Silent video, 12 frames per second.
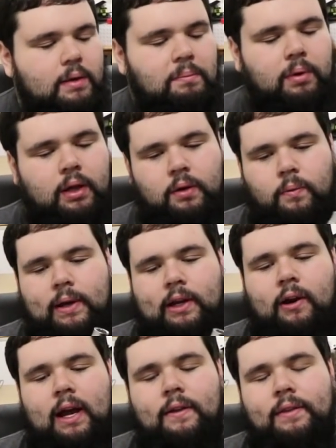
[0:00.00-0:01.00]
But we
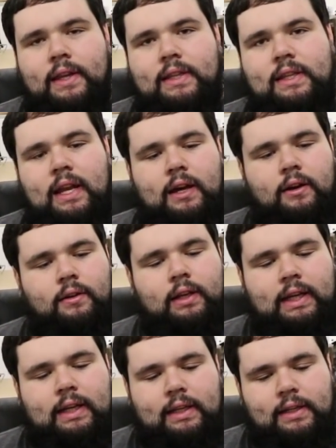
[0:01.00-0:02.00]
ground this down to
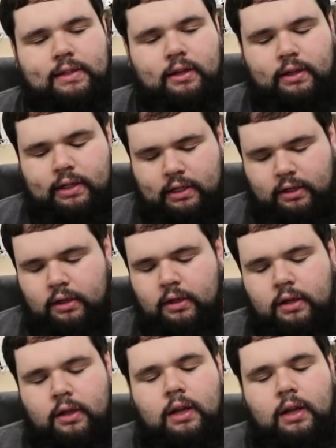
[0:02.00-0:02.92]
get this on here,